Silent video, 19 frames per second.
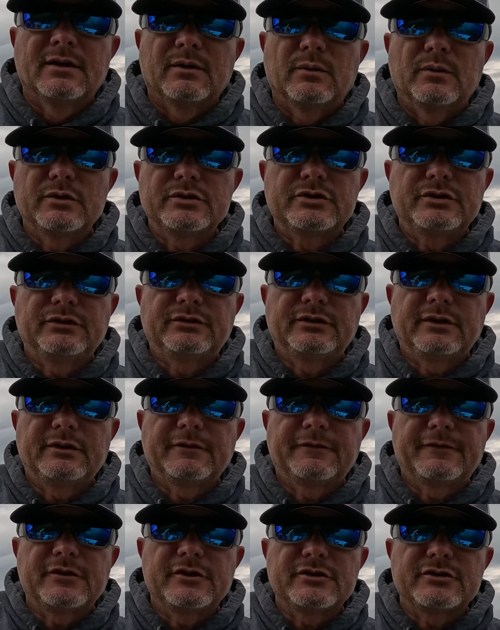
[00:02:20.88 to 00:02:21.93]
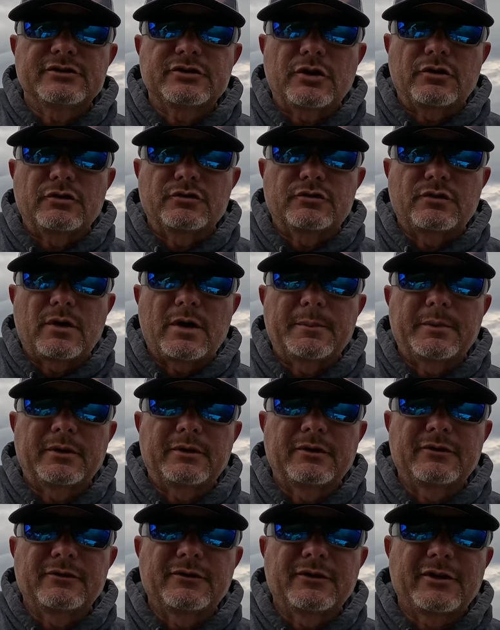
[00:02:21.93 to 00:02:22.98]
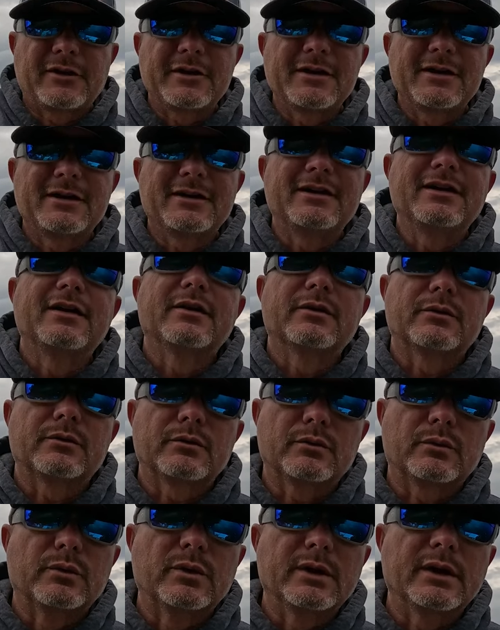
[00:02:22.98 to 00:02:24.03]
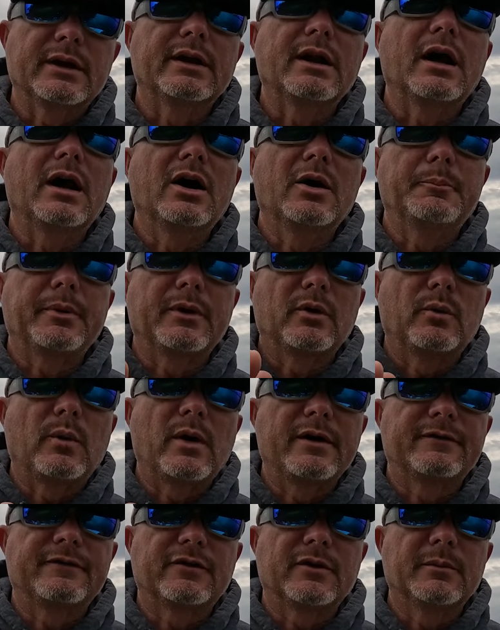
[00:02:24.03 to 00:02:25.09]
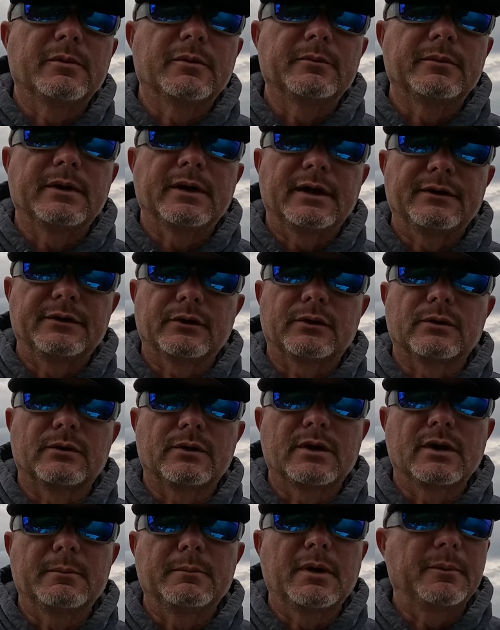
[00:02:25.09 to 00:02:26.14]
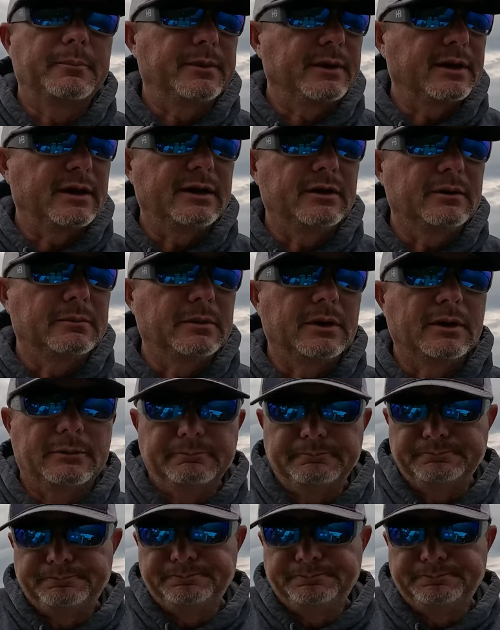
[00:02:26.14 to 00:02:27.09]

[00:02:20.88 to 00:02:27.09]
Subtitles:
once you see the fish, drop it on their head, reel it up and away from them, and they're going to come up and eat them up.